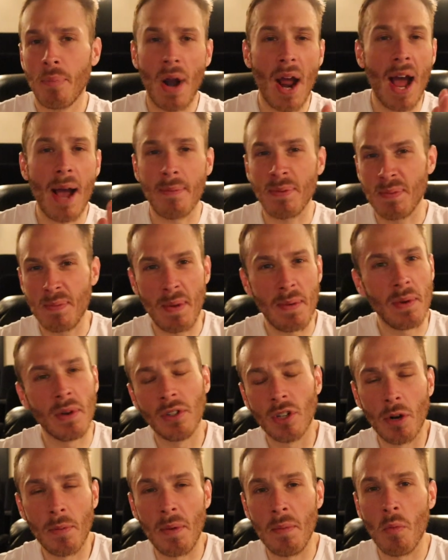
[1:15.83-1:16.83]
perhaps maybe
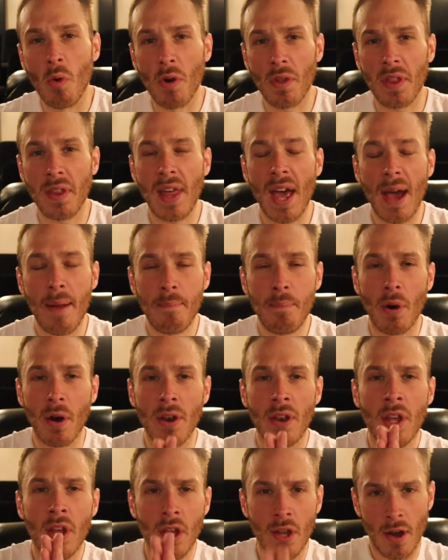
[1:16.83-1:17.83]
a little bit more than that,
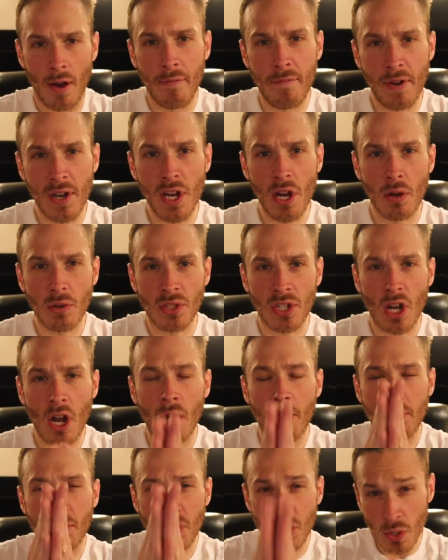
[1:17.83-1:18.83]
but a video to
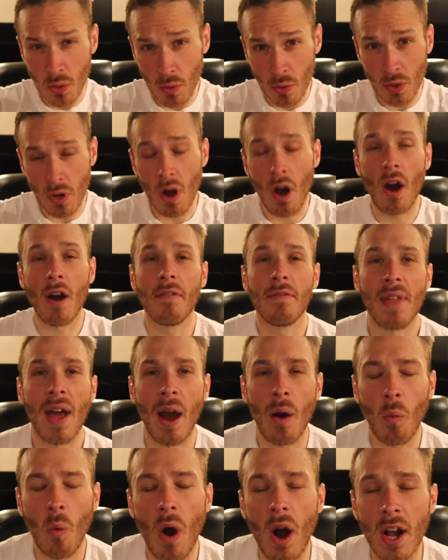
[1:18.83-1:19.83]
come soon of
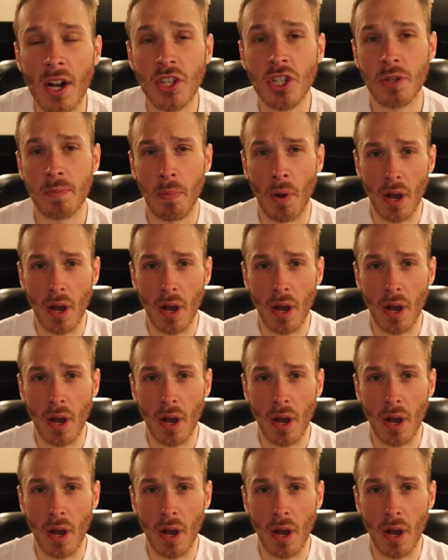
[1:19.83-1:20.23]
that watch.